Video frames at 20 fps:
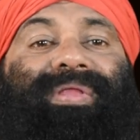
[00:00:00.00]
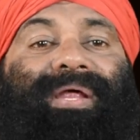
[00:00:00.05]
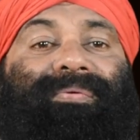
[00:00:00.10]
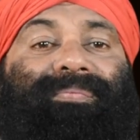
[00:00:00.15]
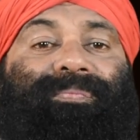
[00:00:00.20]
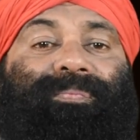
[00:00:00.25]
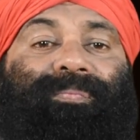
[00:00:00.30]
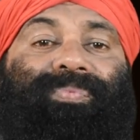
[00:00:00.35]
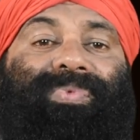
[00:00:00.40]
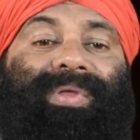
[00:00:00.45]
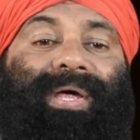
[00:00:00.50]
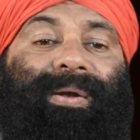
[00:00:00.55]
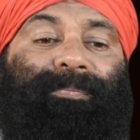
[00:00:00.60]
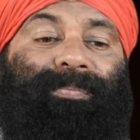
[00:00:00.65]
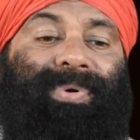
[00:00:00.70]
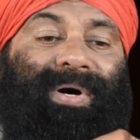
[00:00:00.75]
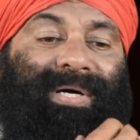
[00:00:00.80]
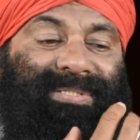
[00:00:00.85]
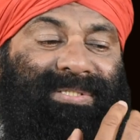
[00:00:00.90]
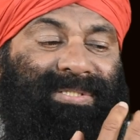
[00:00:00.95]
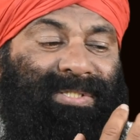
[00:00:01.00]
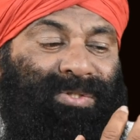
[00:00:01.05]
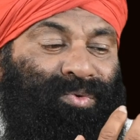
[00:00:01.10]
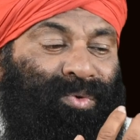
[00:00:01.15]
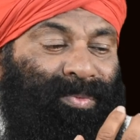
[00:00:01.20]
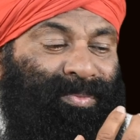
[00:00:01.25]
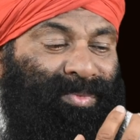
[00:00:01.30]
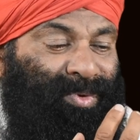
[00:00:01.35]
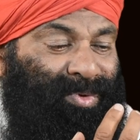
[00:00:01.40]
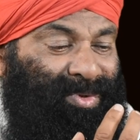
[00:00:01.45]
that that person
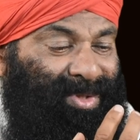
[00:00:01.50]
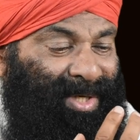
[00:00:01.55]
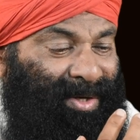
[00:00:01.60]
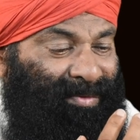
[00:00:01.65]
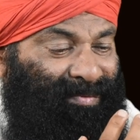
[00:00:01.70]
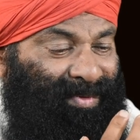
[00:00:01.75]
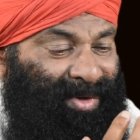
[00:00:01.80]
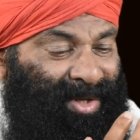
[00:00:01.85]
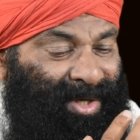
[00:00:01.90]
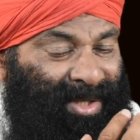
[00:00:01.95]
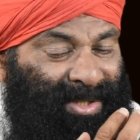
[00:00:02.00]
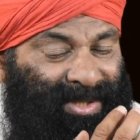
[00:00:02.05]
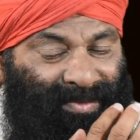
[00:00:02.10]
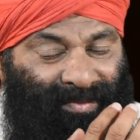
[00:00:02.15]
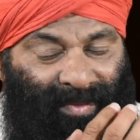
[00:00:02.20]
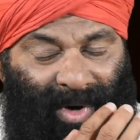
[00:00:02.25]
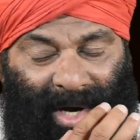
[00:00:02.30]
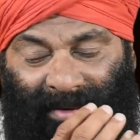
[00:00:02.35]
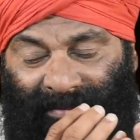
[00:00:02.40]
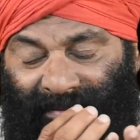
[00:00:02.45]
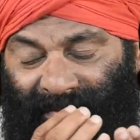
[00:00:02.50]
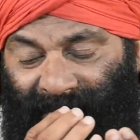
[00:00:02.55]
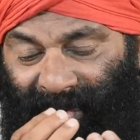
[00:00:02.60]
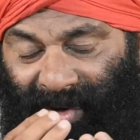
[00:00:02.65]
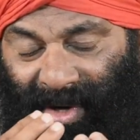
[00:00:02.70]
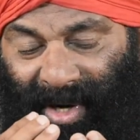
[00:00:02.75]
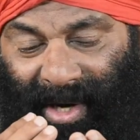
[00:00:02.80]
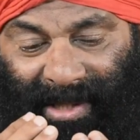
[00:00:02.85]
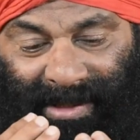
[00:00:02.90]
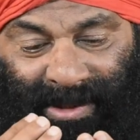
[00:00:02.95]
whom you take, whether it's a wife or
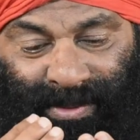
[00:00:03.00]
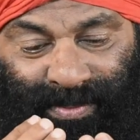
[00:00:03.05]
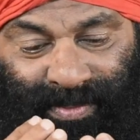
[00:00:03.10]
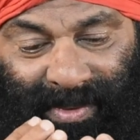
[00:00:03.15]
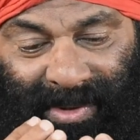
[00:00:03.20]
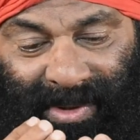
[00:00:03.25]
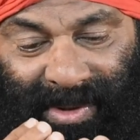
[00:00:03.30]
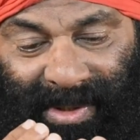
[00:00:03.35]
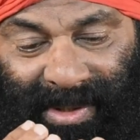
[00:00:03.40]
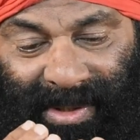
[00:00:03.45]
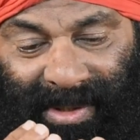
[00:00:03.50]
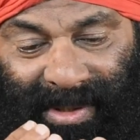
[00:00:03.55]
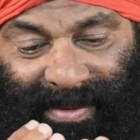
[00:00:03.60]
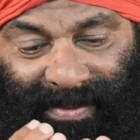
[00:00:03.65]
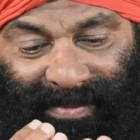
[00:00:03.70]
your husband,